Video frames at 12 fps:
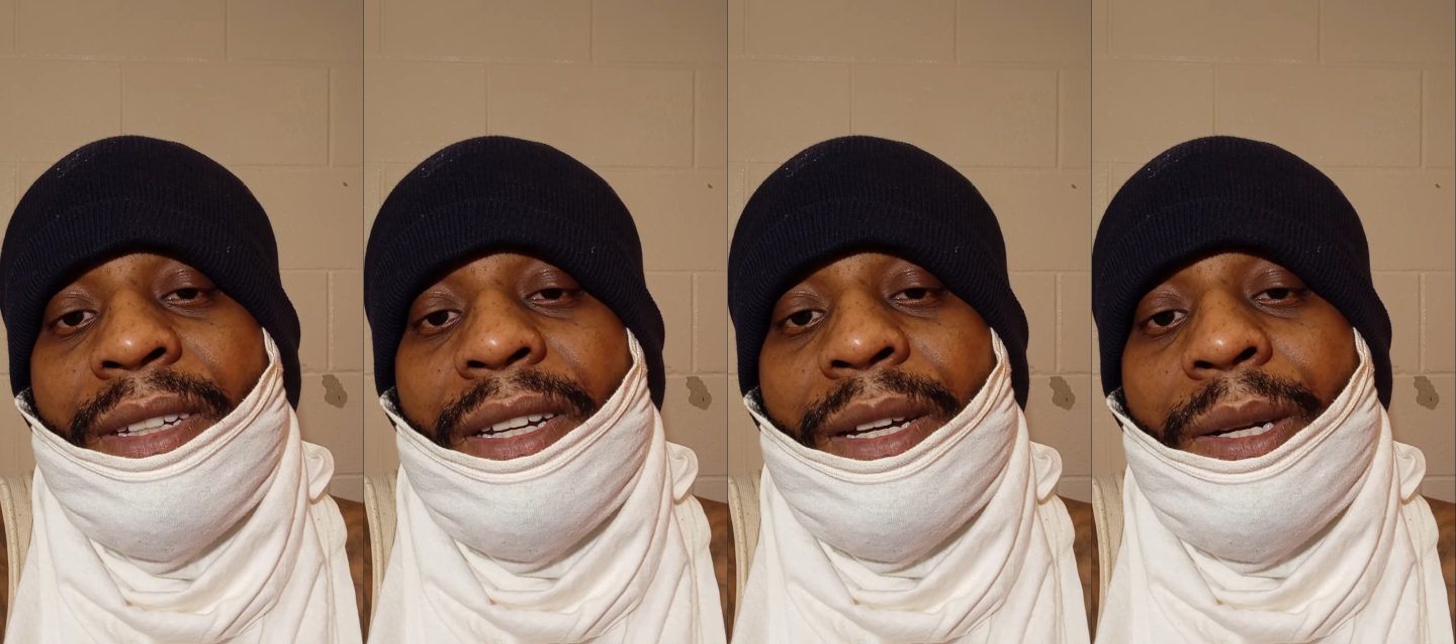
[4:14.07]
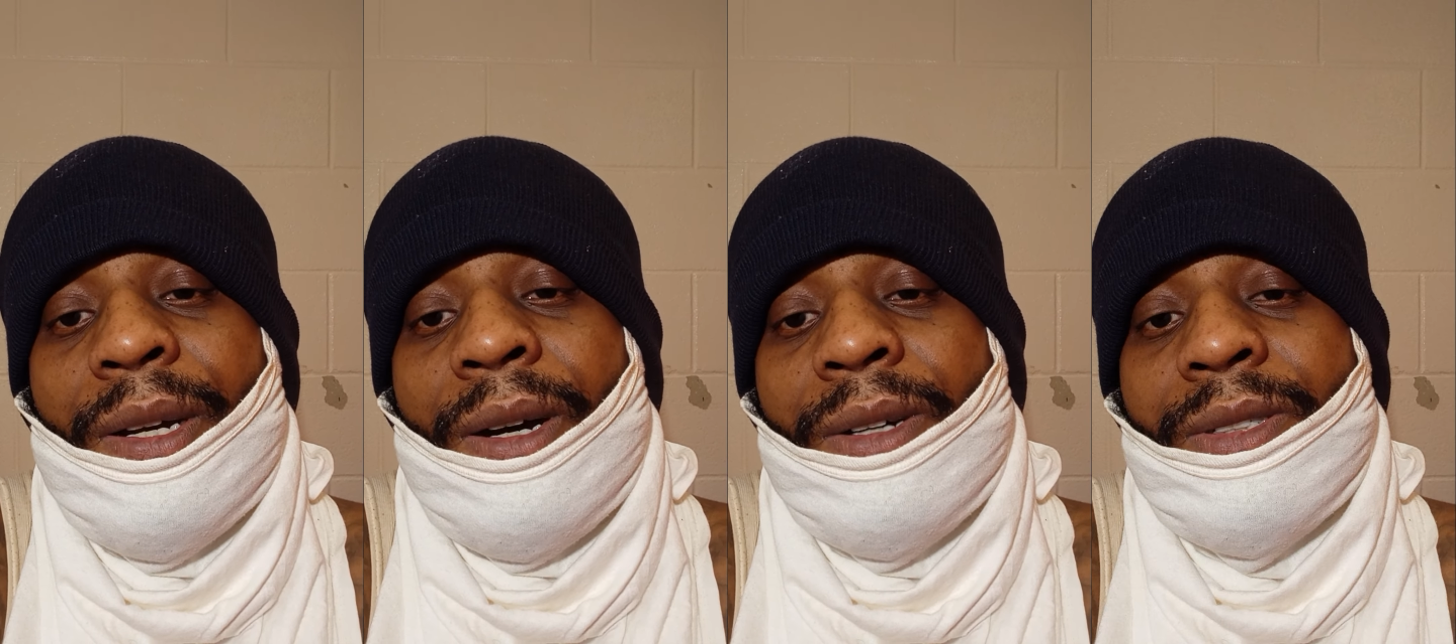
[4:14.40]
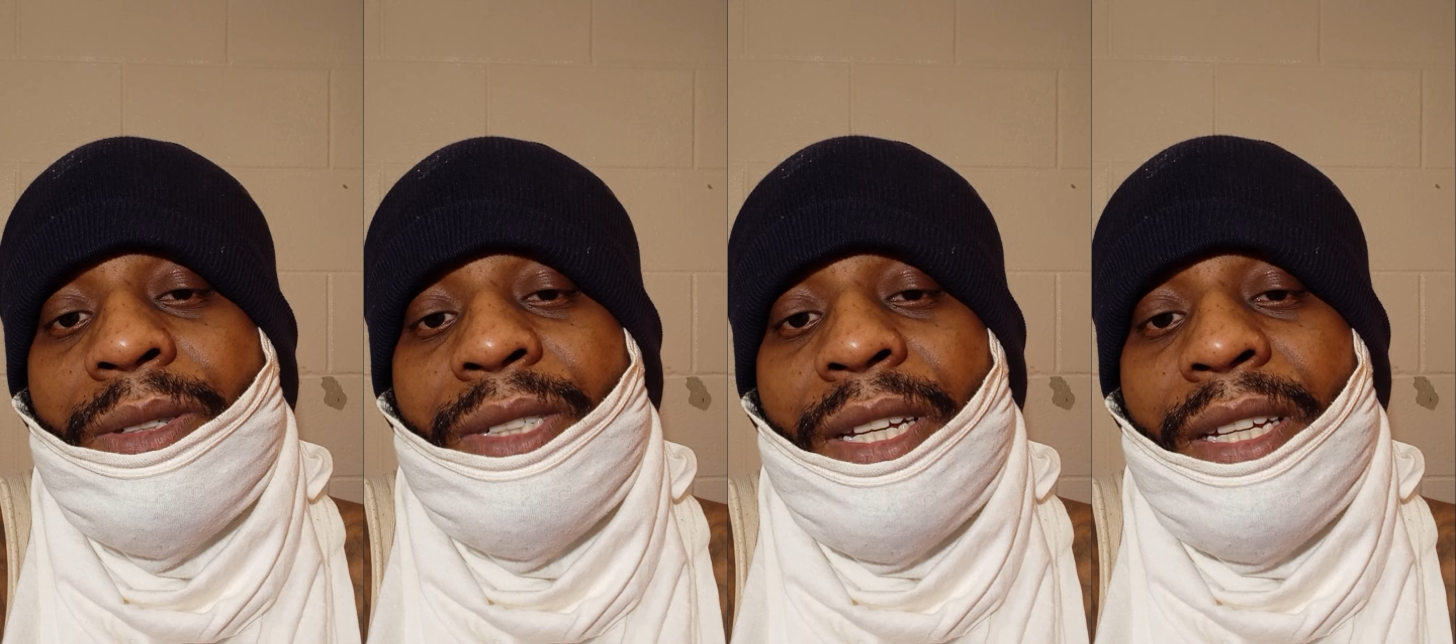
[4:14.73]
and it
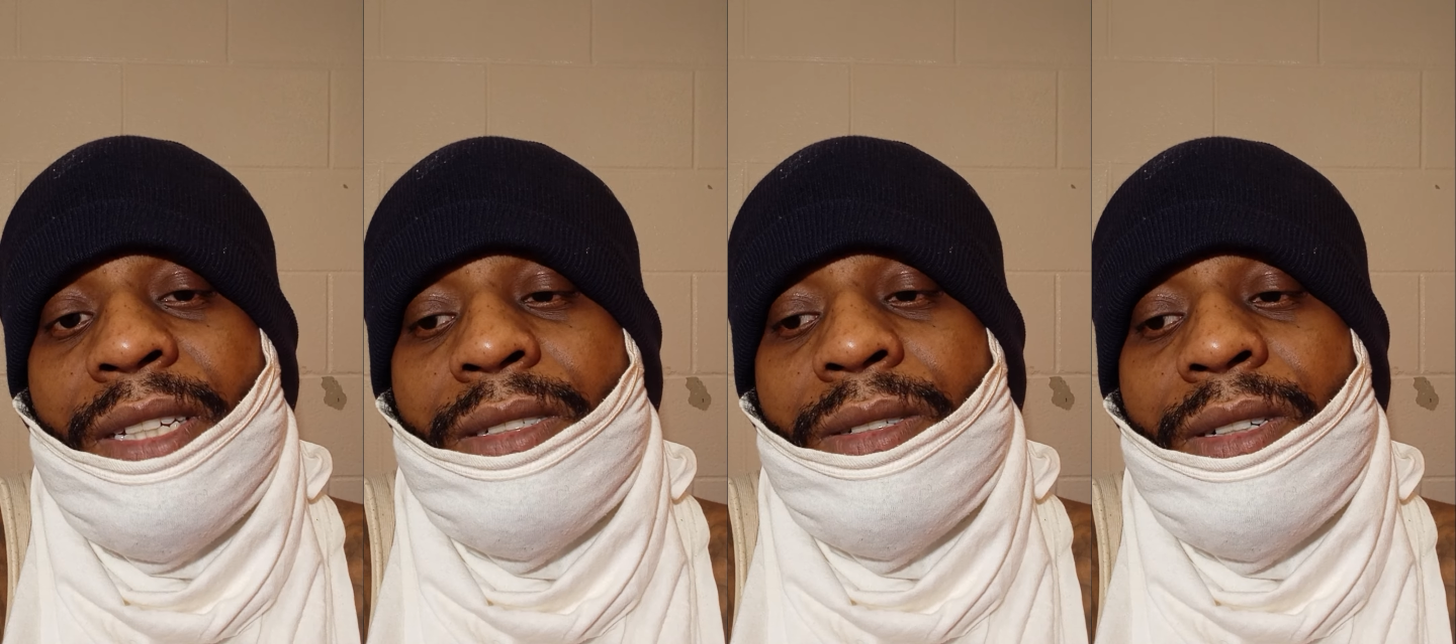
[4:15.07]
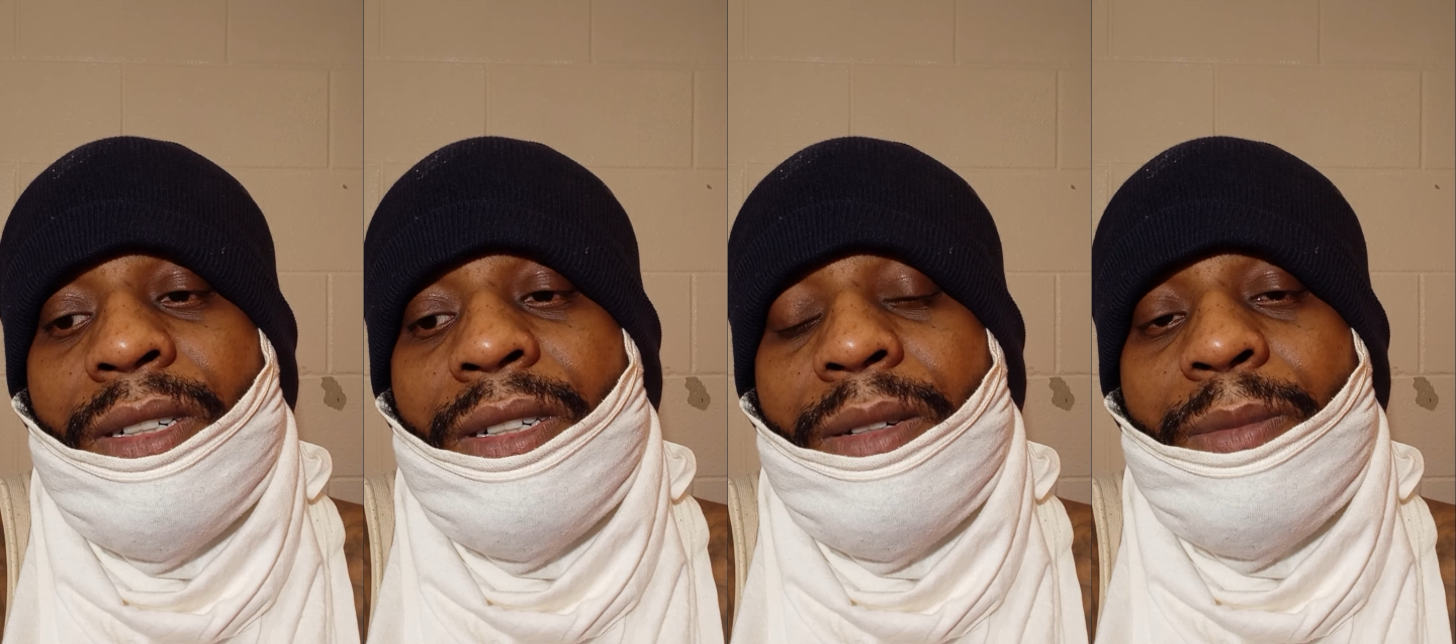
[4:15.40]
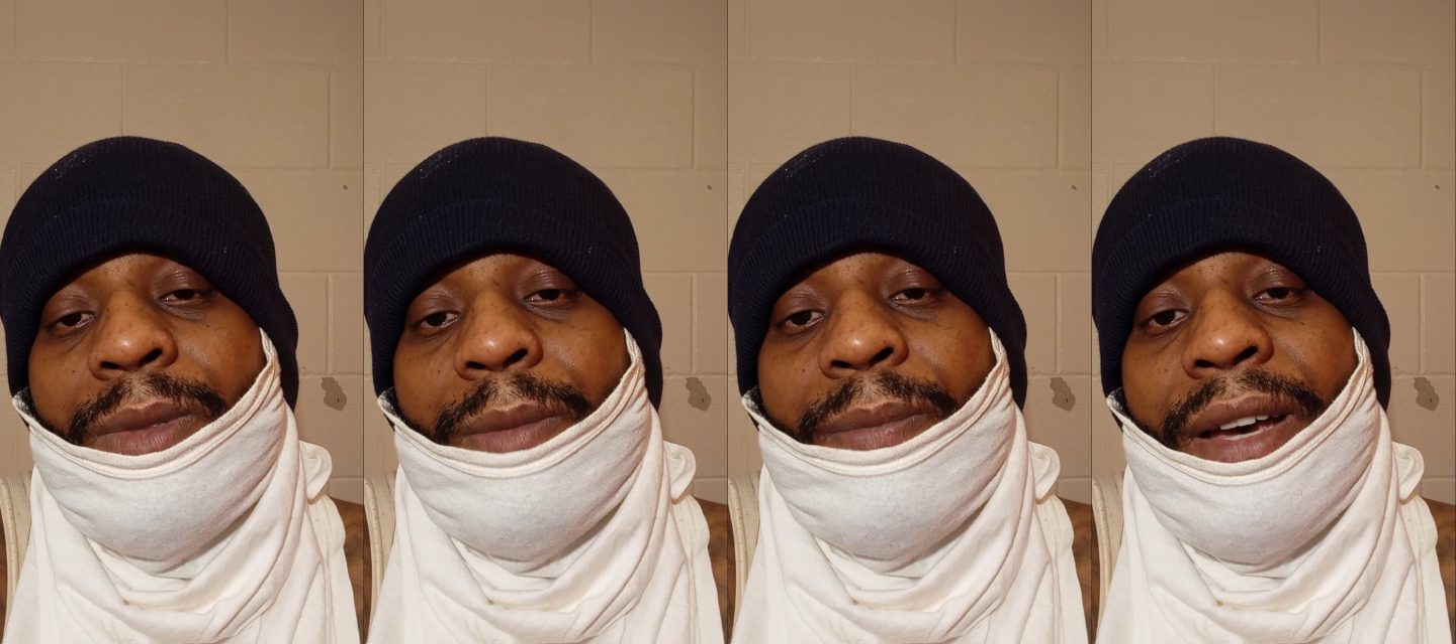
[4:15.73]
also change your uh,
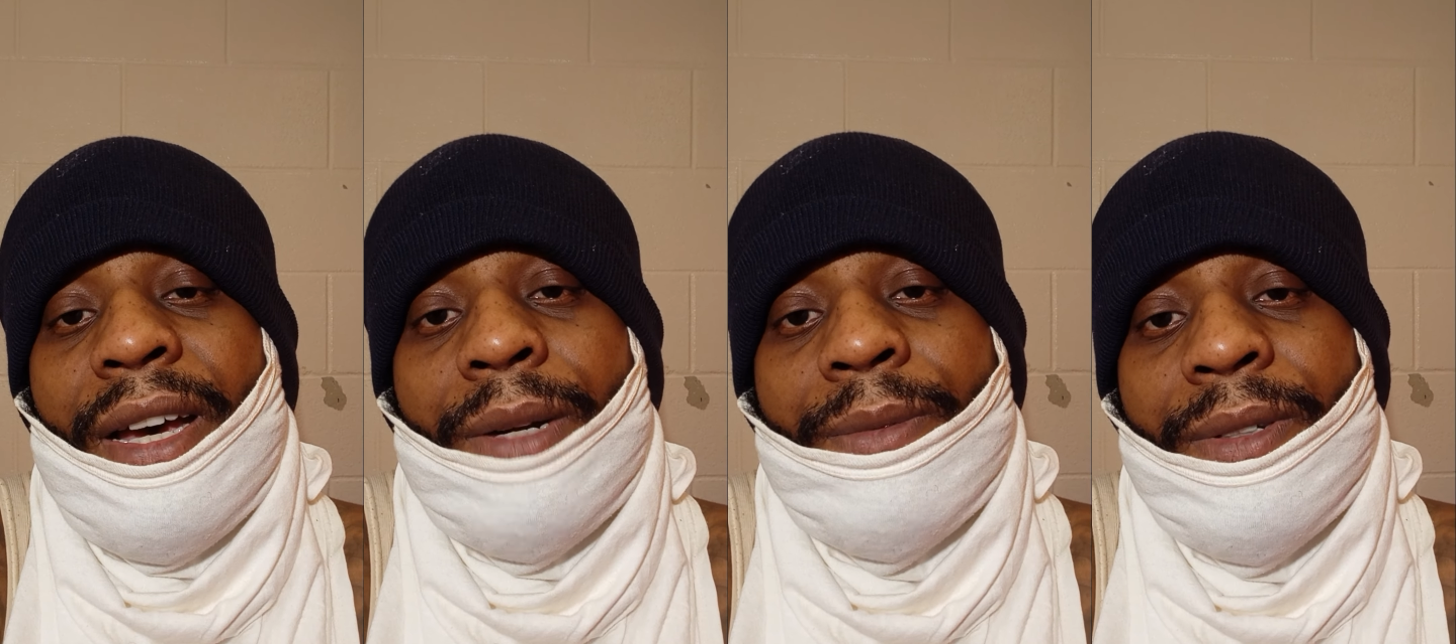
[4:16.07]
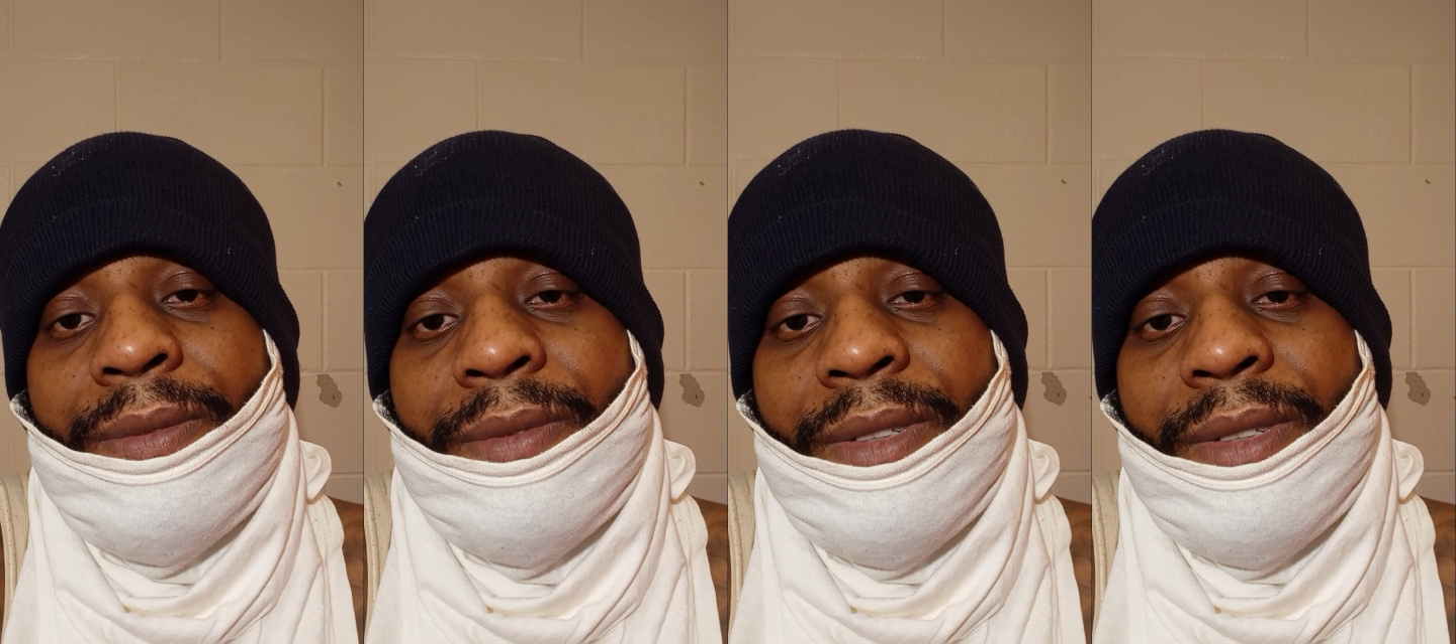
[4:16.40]
your pattern